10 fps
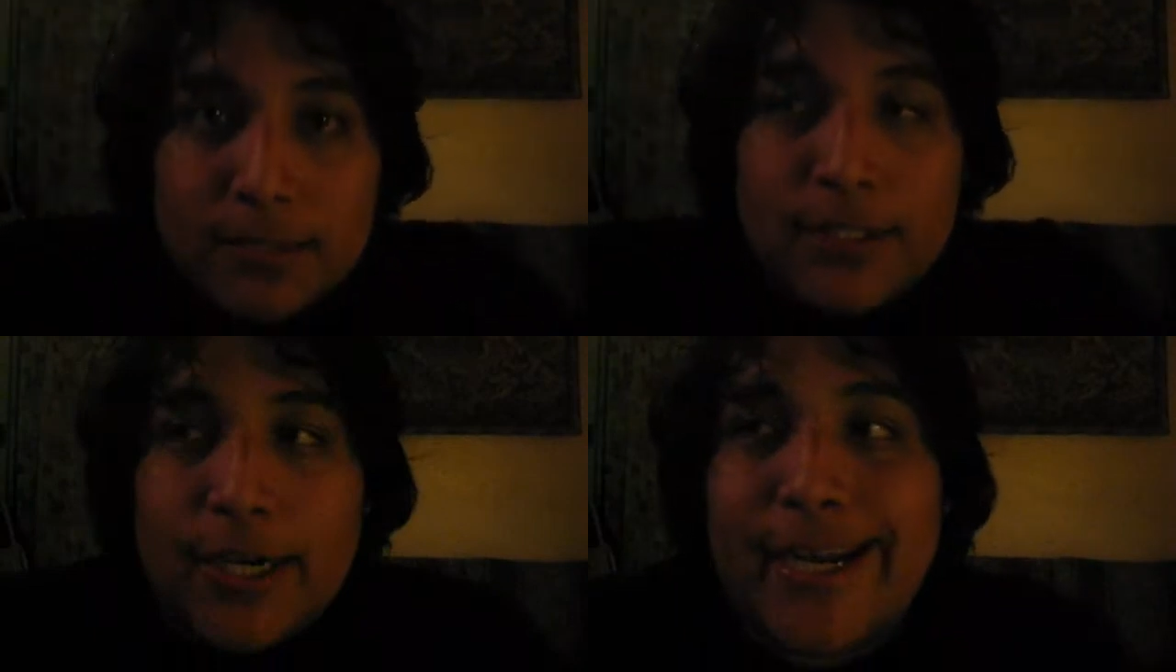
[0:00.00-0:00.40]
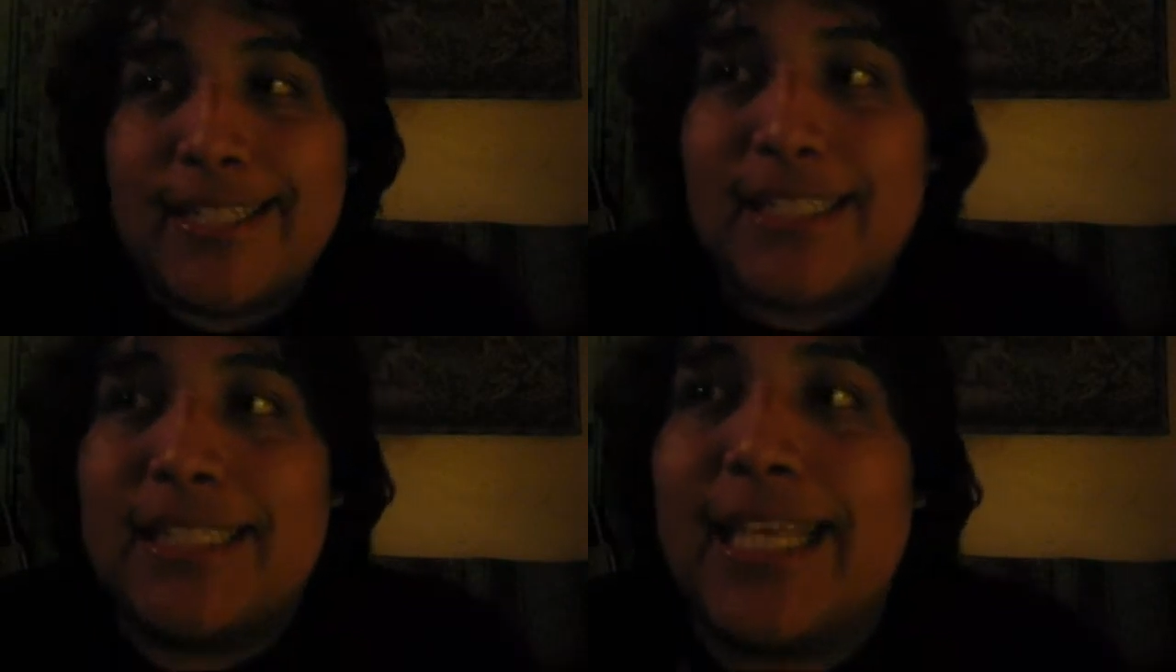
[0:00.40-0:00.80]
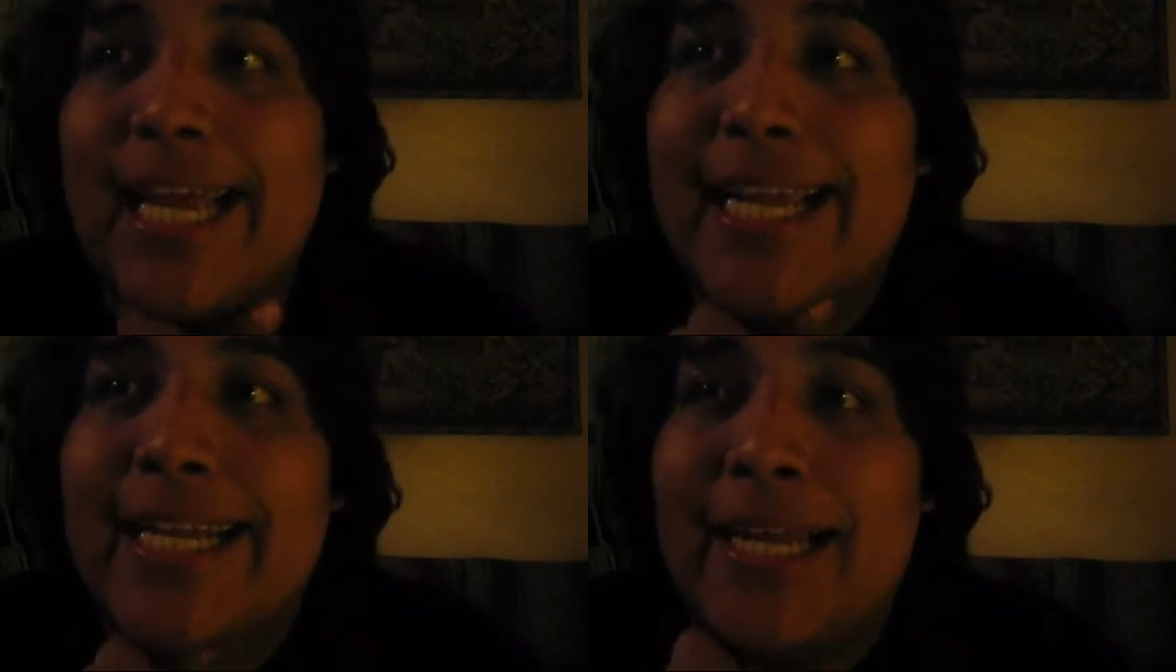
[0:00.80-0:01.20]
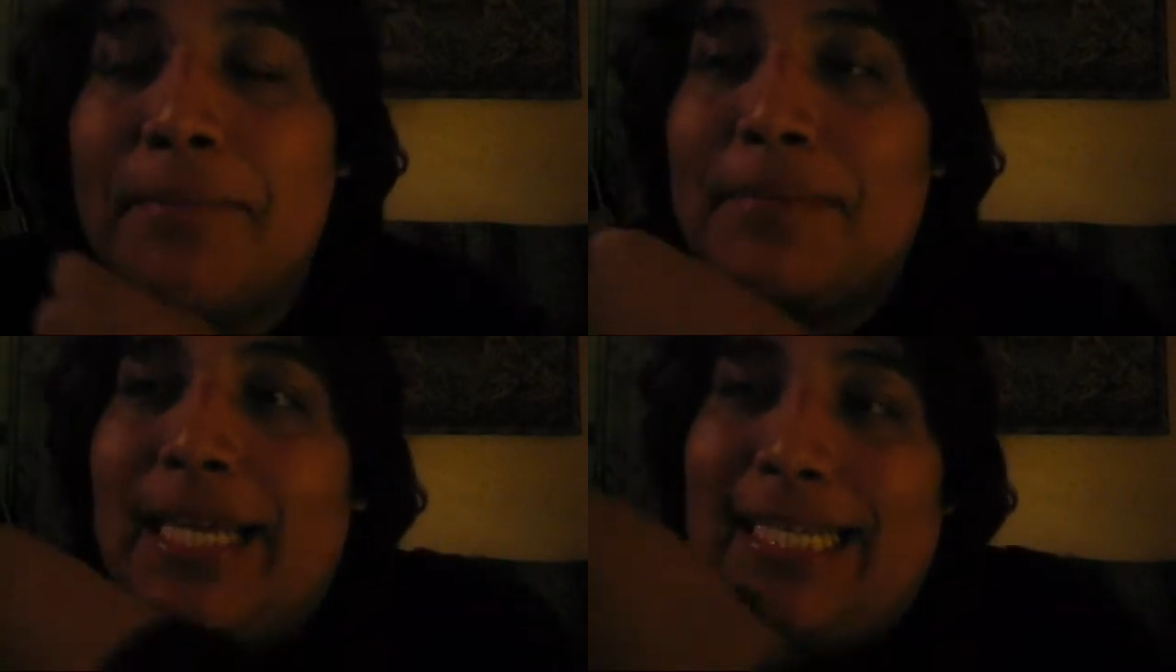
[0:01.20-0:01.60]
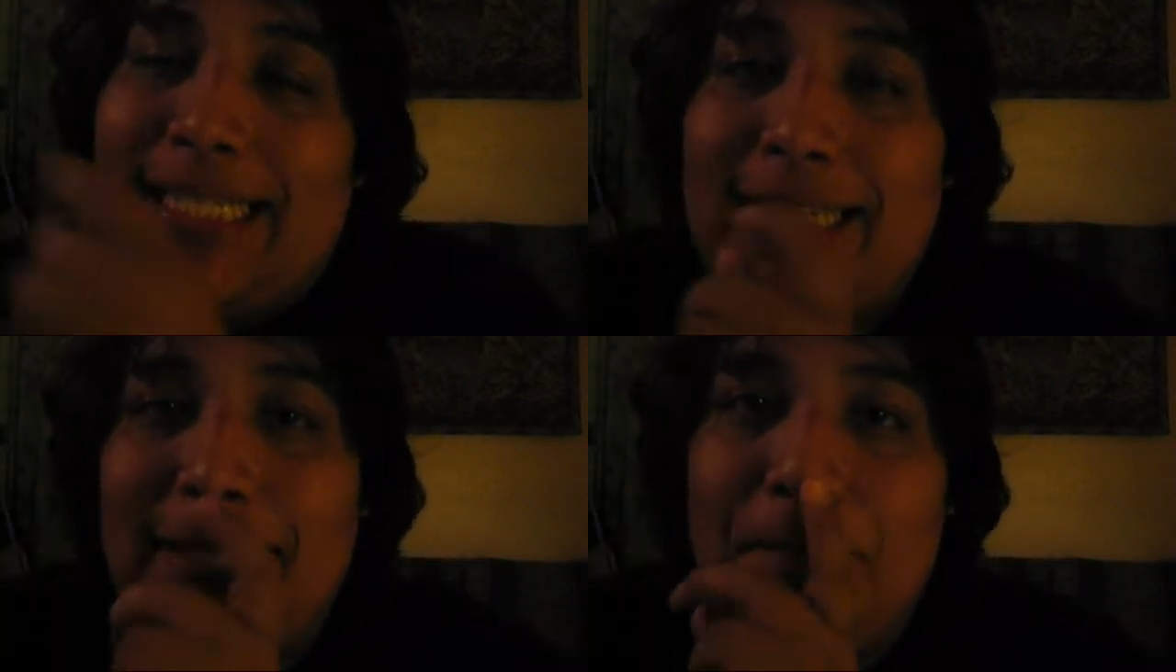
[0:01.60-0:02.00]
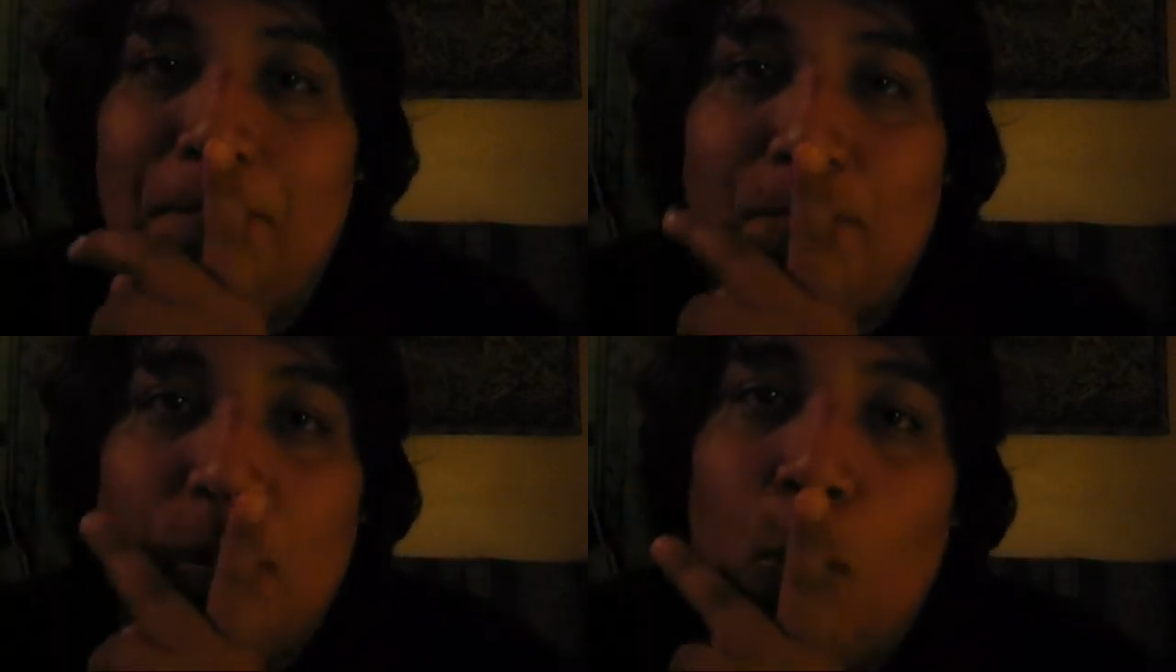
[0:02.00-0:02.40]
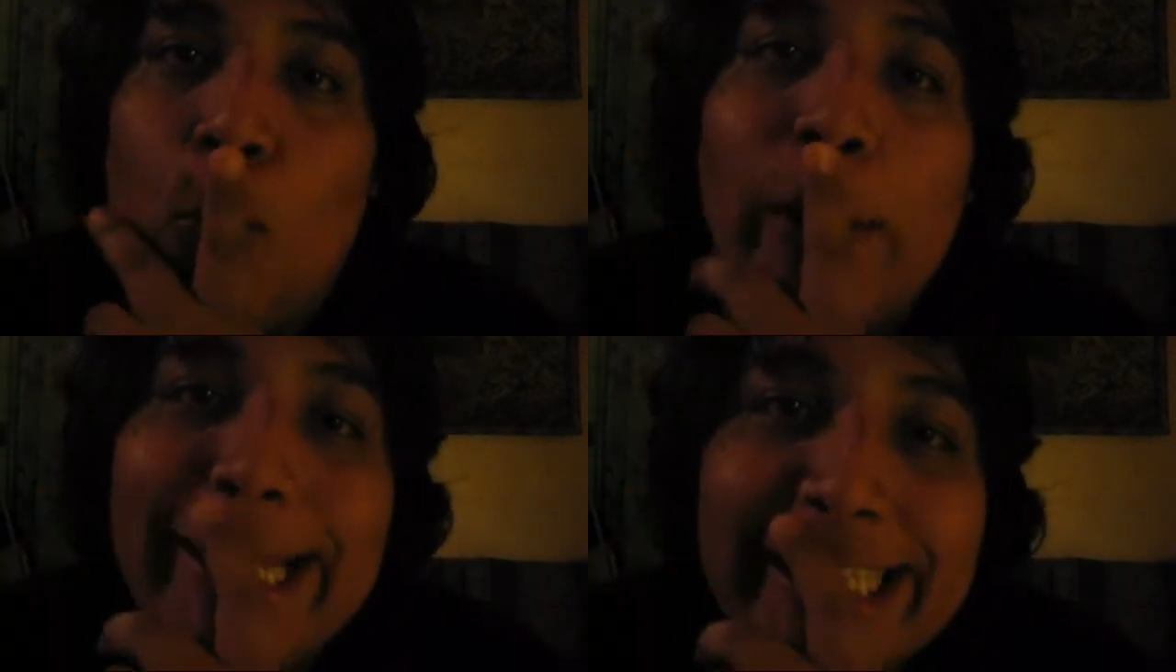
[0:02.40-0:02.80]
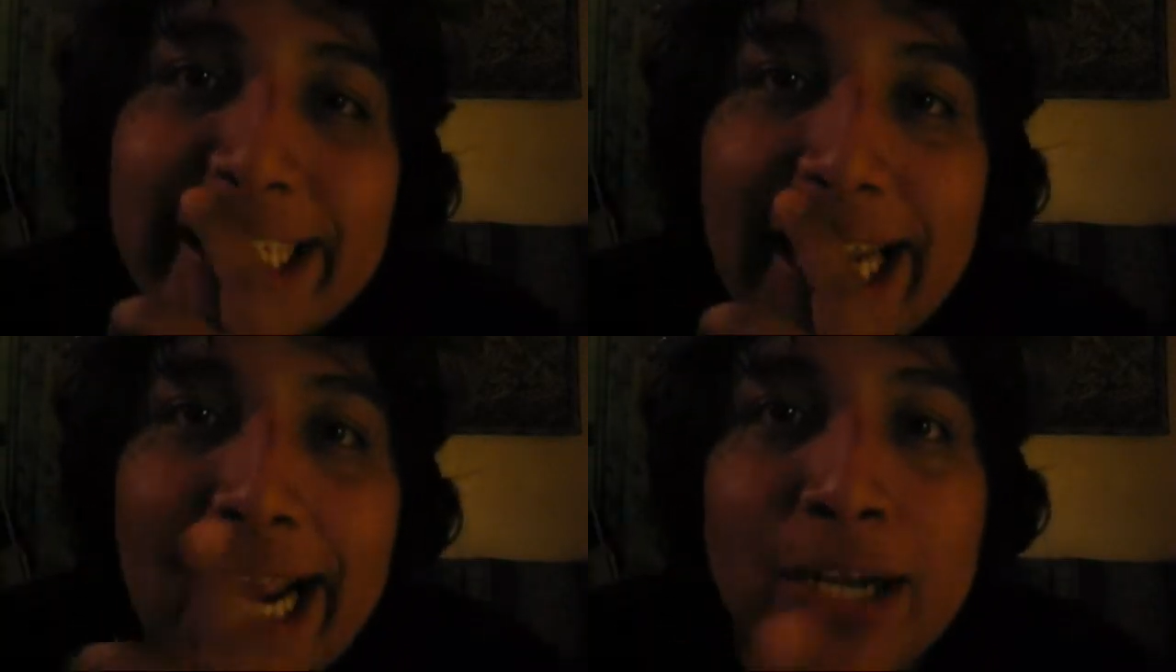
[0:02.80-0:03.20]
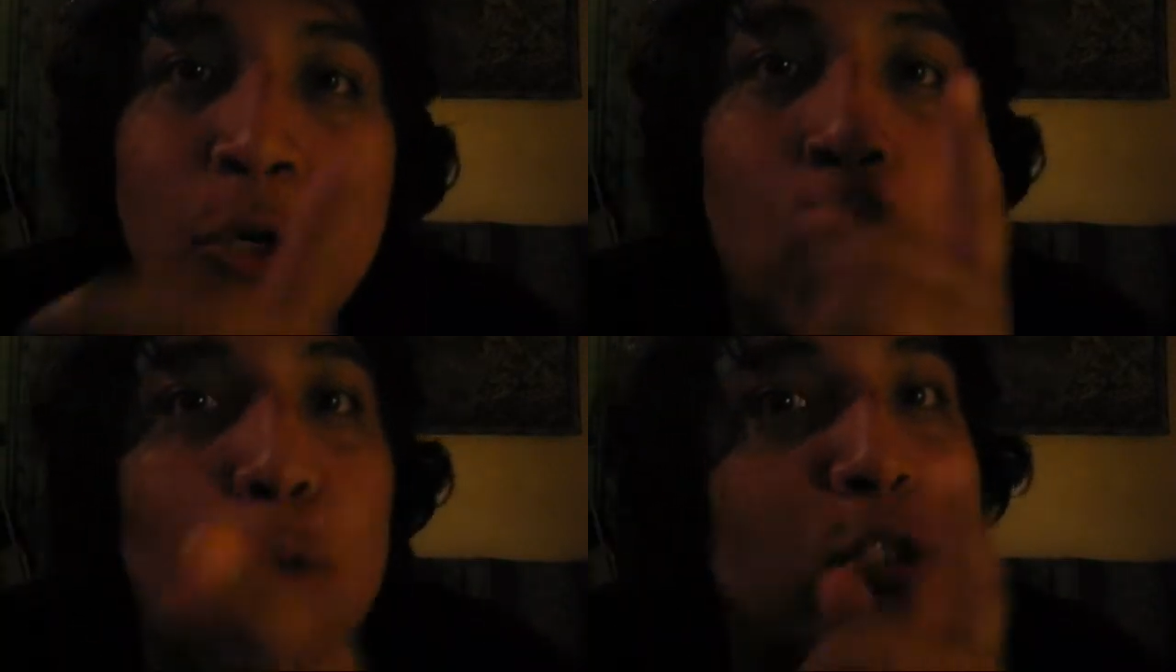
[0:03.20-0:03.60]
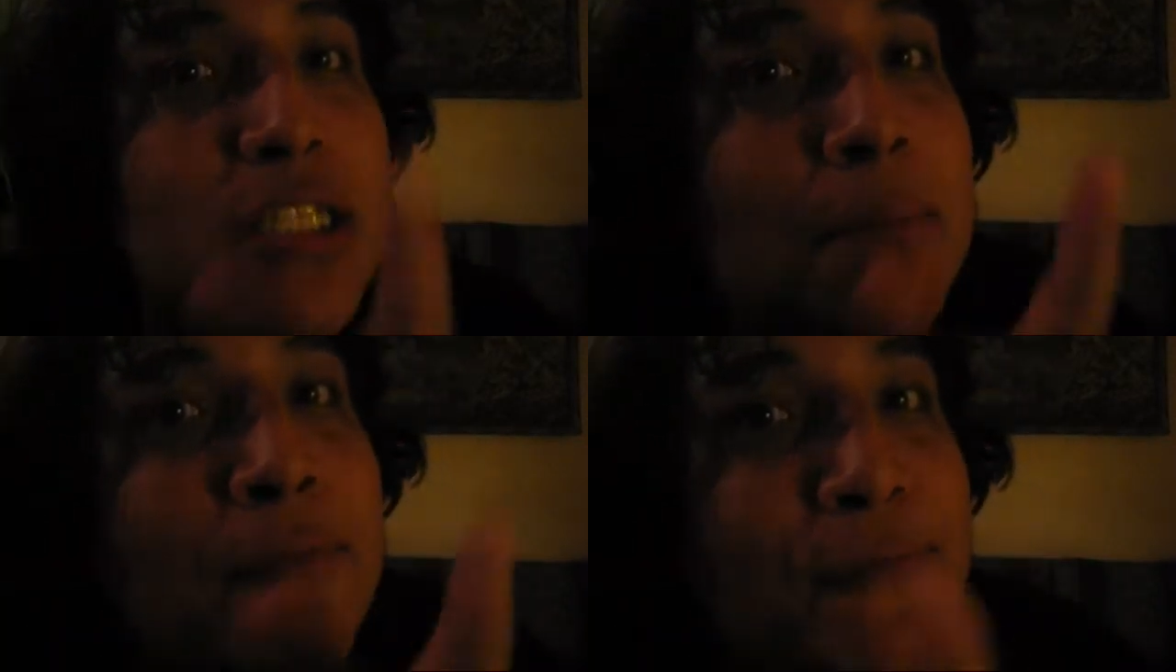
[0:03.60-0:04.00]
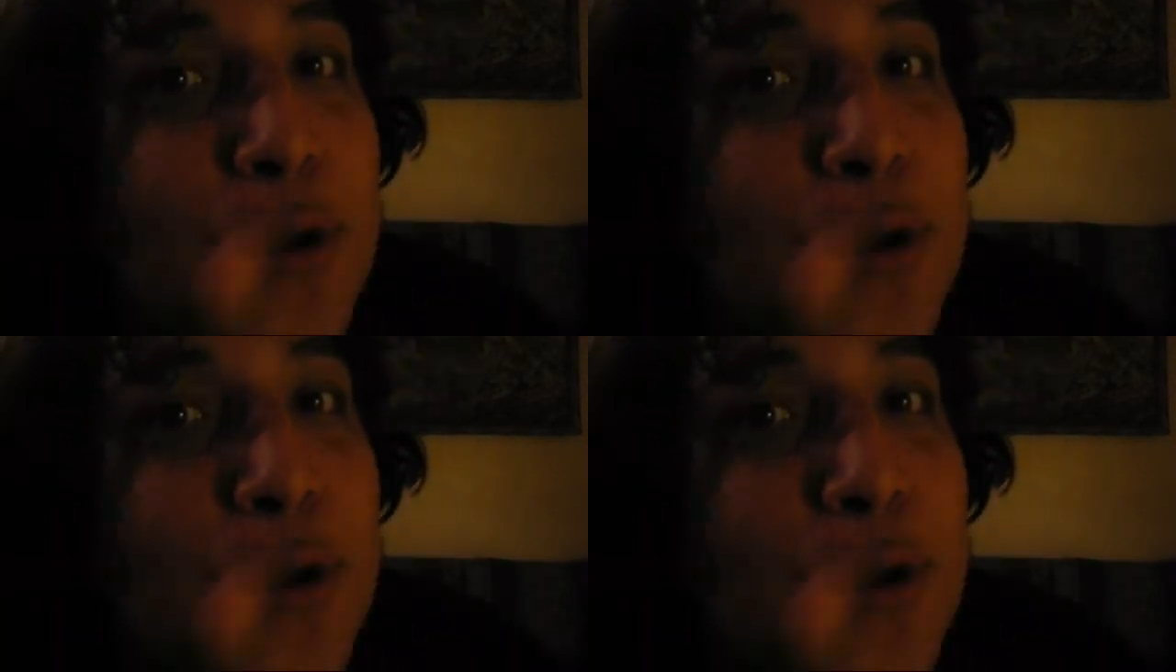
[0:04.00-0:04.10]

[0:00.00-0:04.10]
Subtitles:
Alright, second update, which I know some of